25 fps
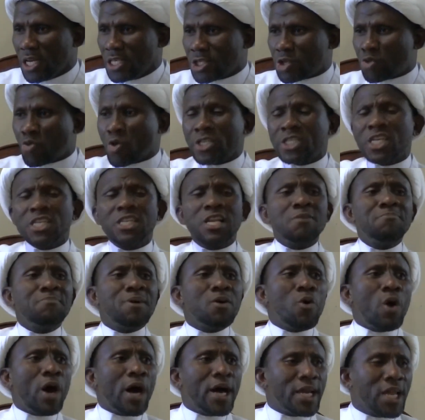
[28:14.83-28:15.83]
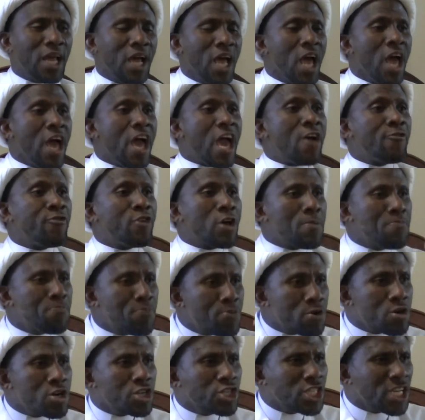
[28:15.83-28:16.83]
Situation number one, if a
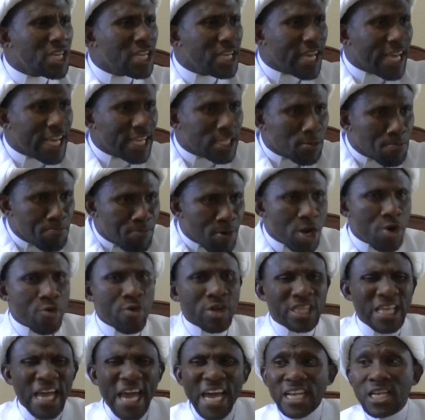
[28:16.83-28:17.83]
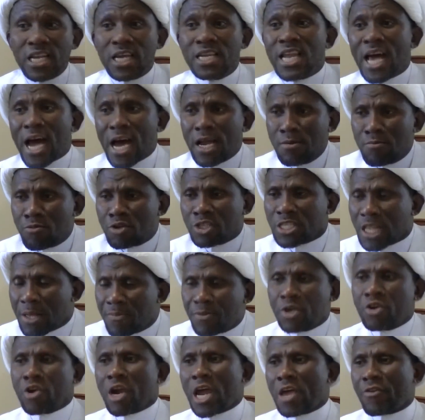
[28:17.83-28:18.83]
person is buried in a
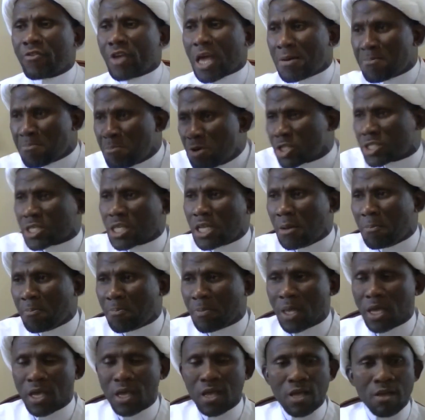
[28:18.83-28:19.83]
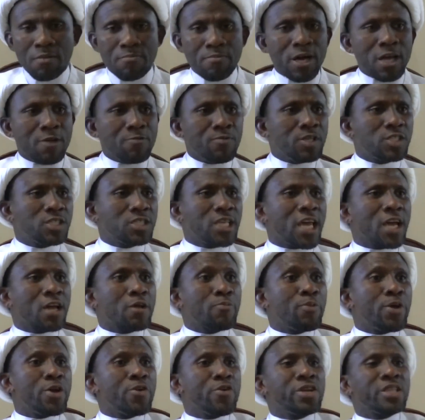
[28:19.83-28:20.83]
non-Muslim grave, a Muslim, by
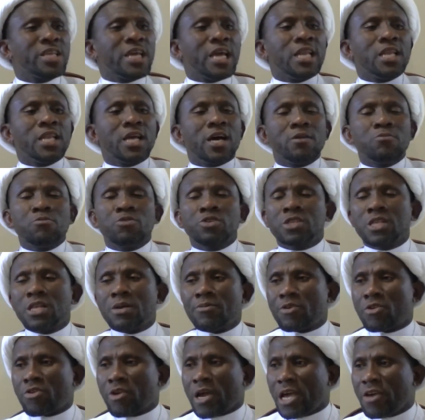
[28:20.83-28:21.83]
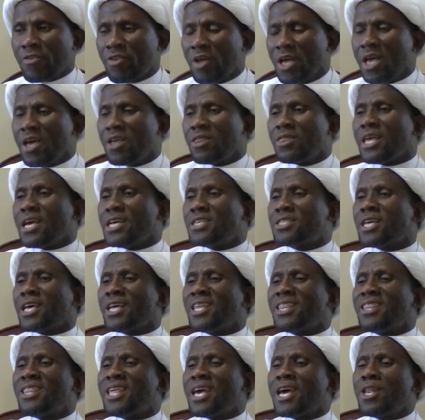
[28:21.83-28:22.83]
mistake buried a non-Muslim grave, they
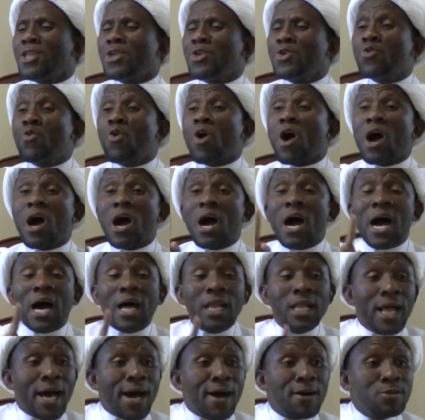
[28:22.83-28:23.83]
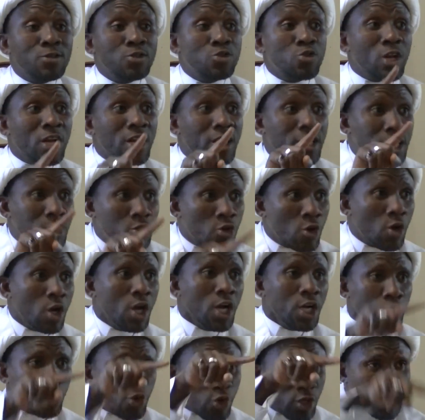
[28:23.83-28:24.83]
said, then you are allowed to,
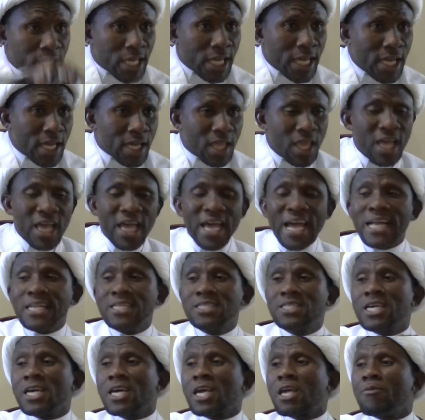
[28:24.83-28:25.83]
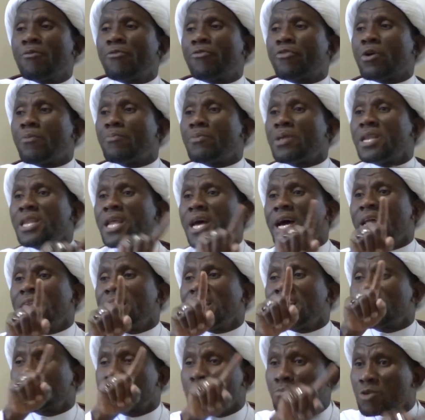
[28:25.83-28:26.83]
to, to dig and take him from the
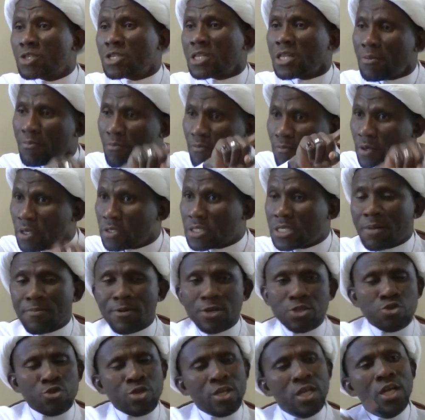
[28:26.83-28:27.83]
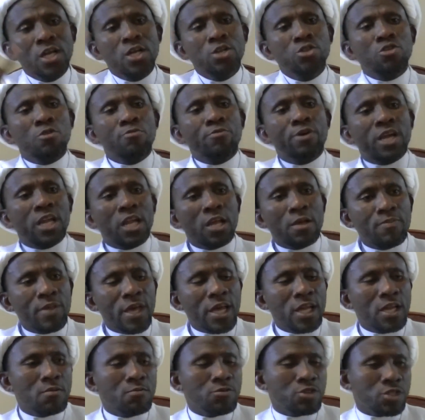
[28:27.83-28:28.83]
non-Muslim cemetery to bury him
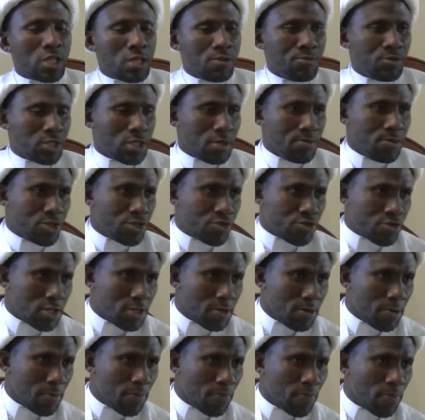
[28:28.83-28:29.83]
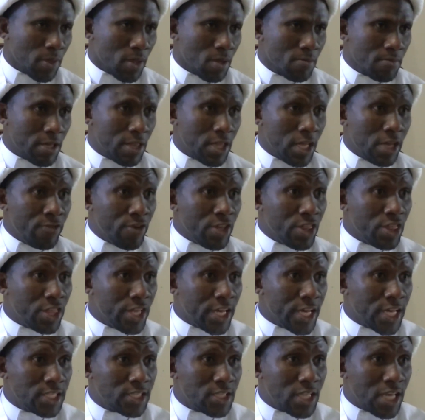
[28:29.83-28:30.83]
in a Muslim cemetery. But even
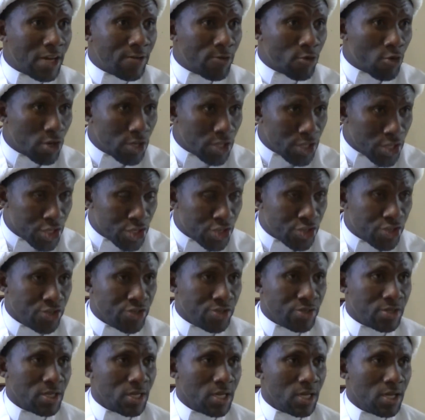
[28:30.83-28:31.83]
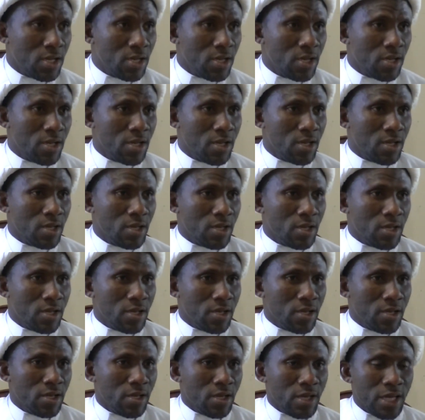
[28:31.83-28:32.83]
this, there are conditions.
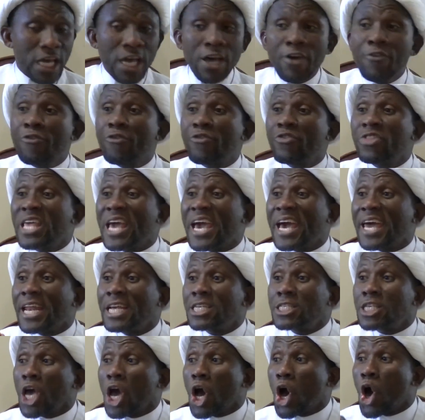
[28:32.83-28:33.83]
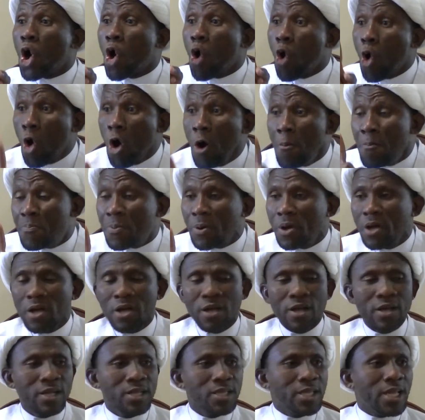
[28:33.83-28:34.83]
If there is a
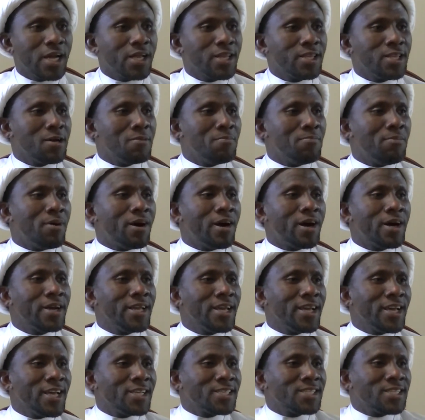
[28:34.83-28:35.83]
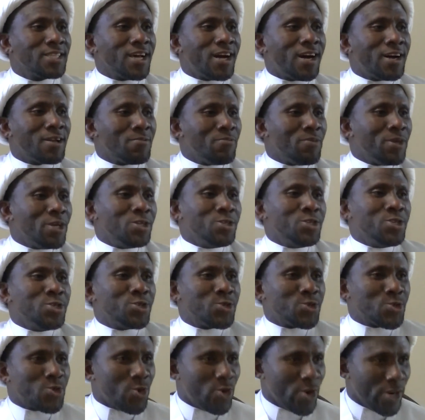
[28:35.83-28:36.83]
hope that the body is not being
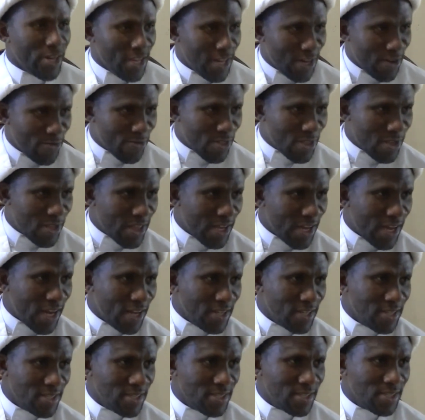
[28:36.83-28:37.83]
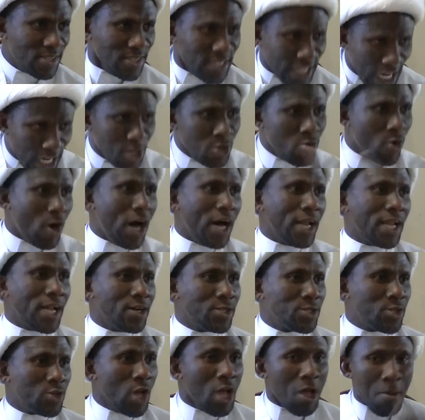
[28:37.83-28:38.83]
destroyed after that, then you are
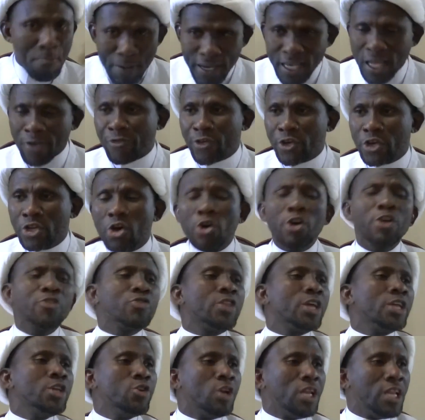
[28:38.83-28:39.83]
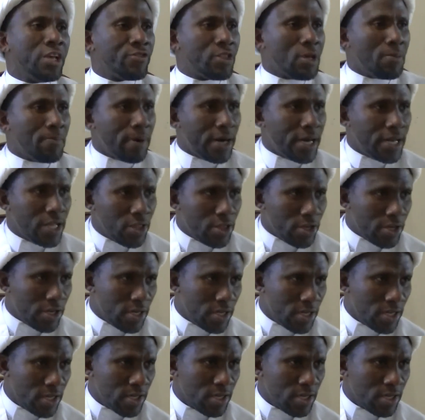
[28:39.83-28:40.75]
allowed to. But if you know, then you leave the body there.